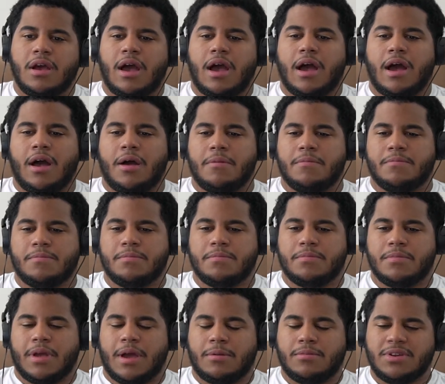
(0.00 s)
I'm
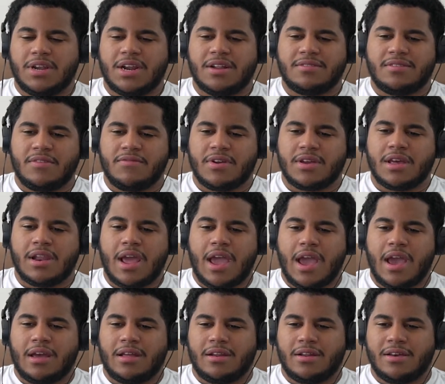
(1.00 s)
trying to see if I could
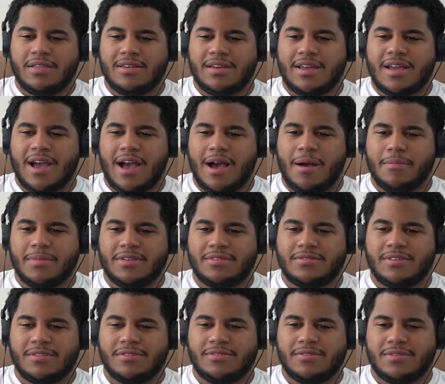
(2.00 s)
add other
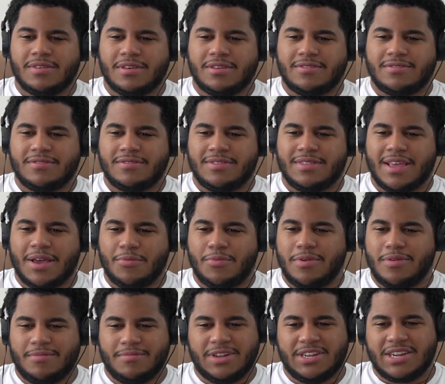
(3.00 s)
commas into this that
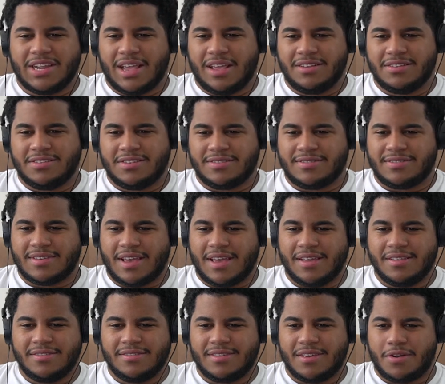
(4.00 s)
would change the
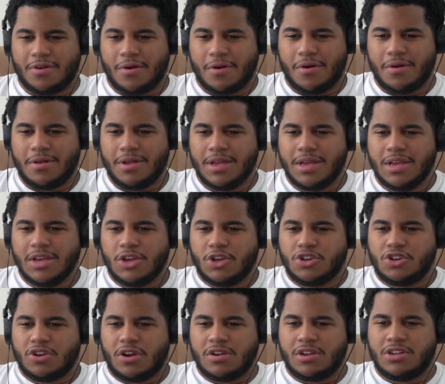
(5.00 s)
sentence at all.
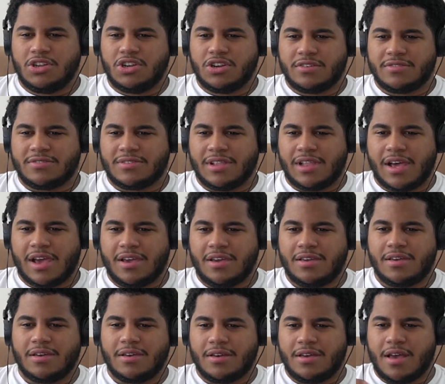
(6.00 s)
Shawty just
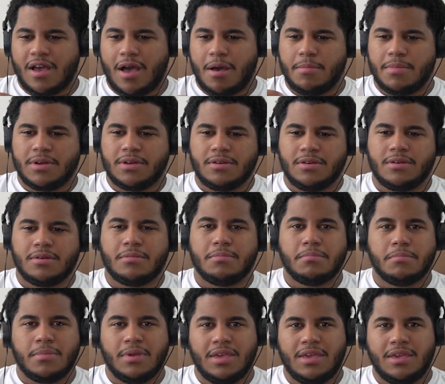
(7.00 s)
like, comma,
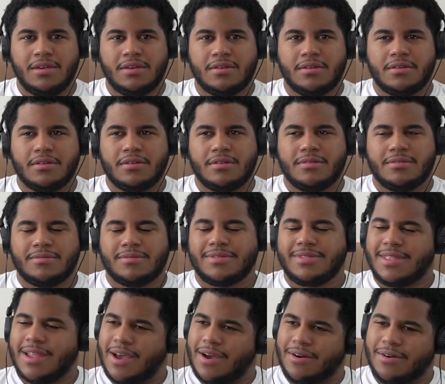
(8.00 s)
me.
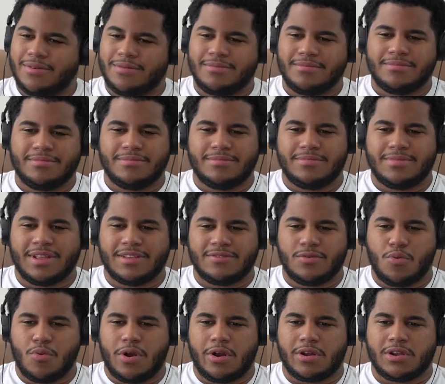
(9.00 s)
No,
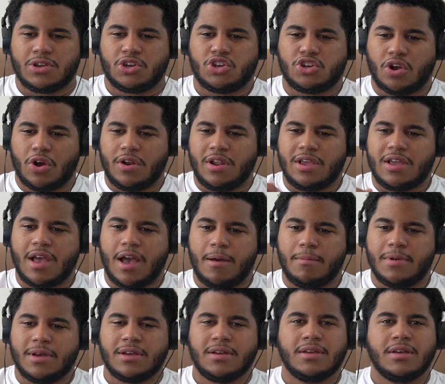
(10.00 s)
doesn't work. Shawty,
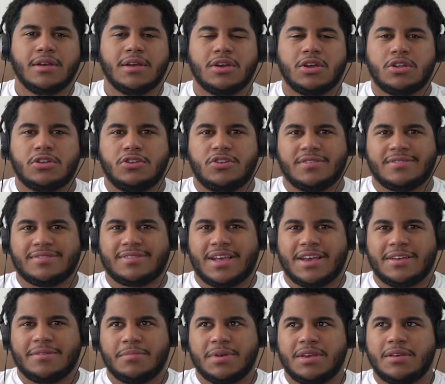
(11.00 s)
comma, just
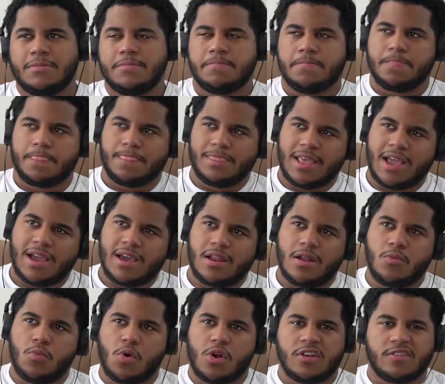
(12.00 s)
like me. That kind
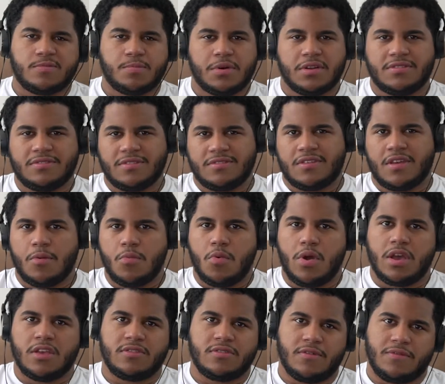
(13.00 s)
of works, but it's the same
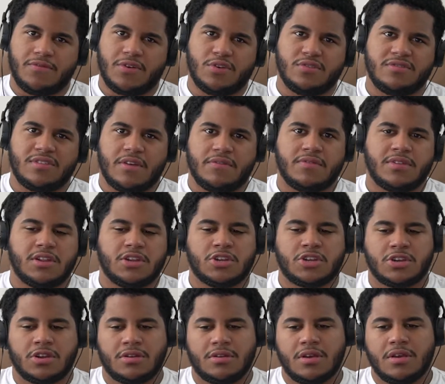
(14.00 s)
way as the first
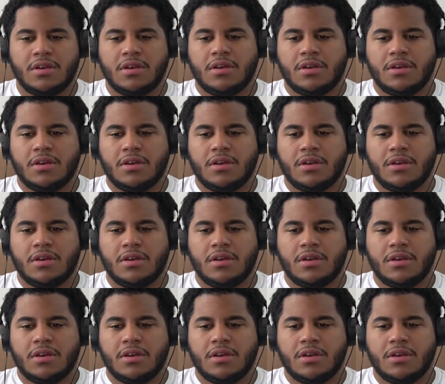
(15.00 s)
definition.